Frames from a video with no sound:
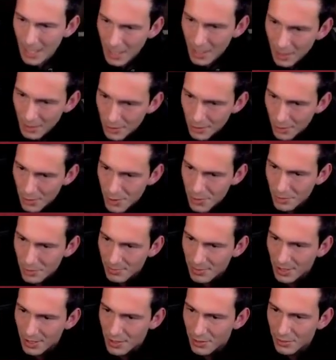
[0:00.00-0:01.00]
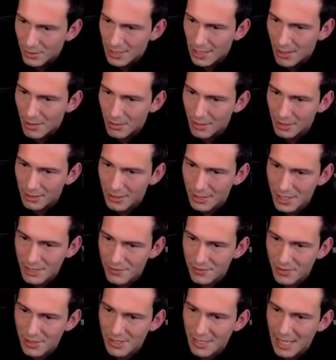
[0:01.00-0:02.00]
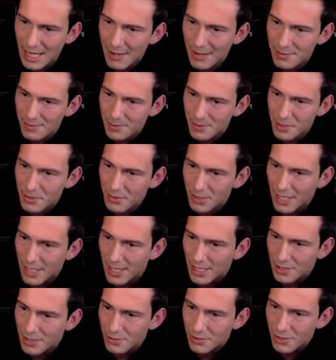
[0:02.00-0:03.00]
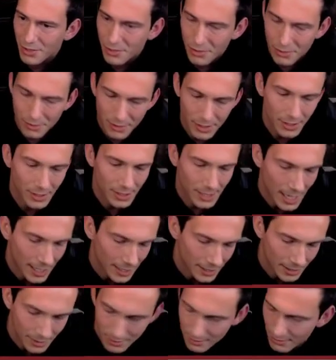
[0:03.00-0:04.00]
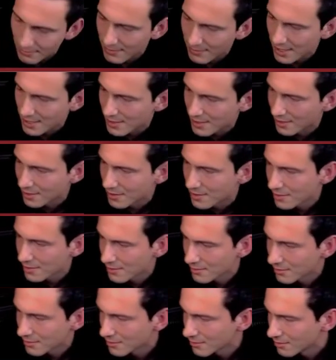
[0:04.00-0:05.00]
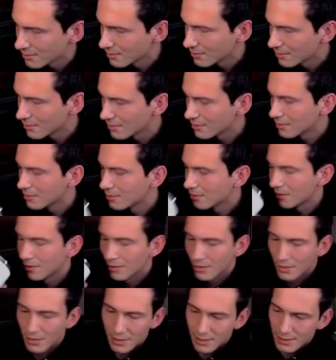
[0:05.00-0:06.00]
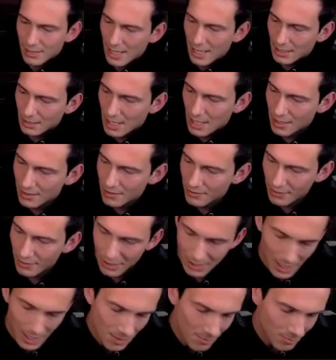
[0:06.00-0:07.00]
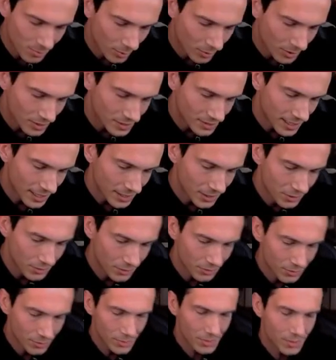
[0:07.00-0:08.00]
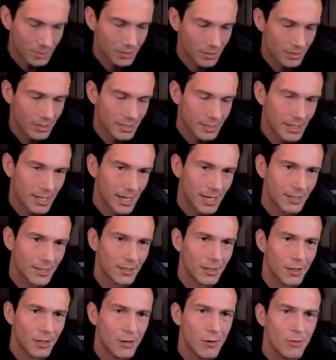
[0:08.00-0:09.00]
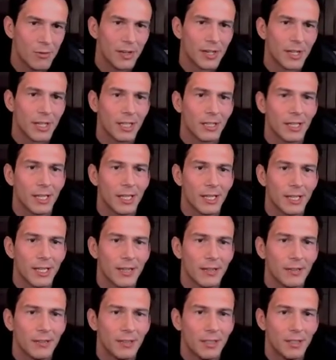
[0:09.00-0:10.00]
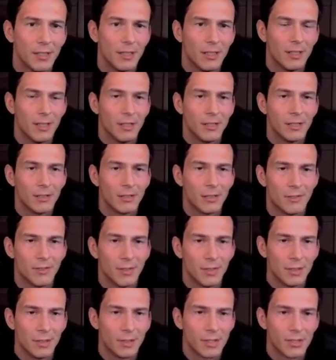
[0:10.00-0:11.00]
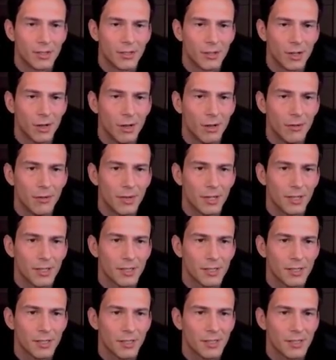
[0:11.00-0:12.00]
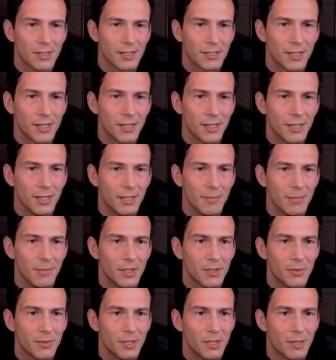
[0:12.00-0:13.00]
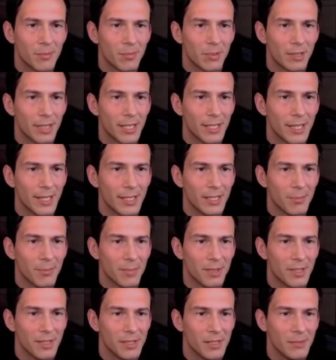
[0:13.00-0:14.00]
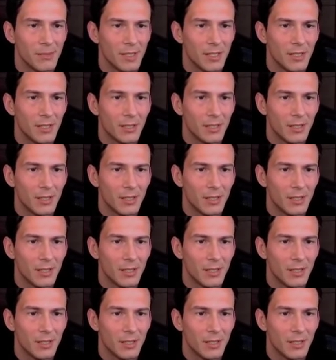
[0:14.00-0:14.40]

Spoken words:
Those would be to allow clearance for stabs, but you can't use screw in. Got it. Makes sense. Yeah, a lot of boards that use this kind of O-ring layout. So if you notice, this O-ring is gonna sit in between the plate and the PCB.